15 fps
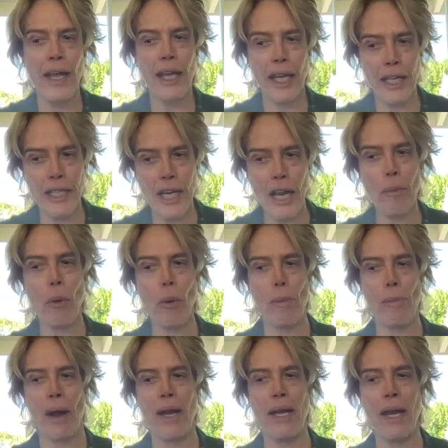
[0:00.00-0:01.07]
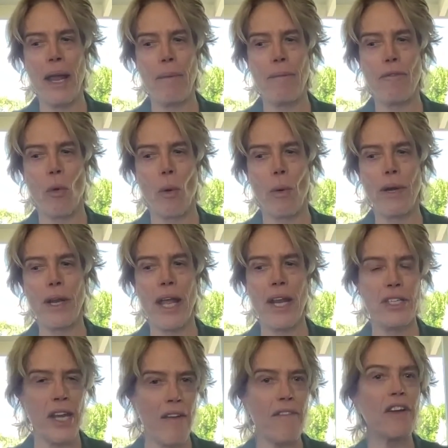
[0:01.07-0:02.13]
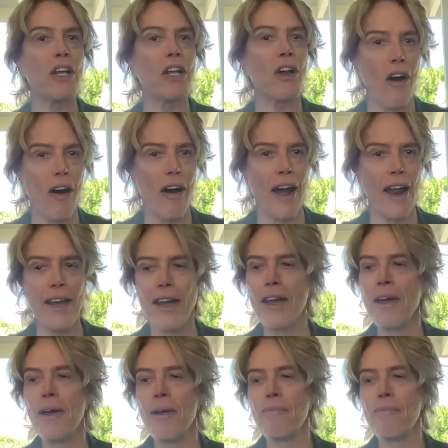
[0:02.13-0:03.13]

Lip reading: He did put my name forward, and David Kahn,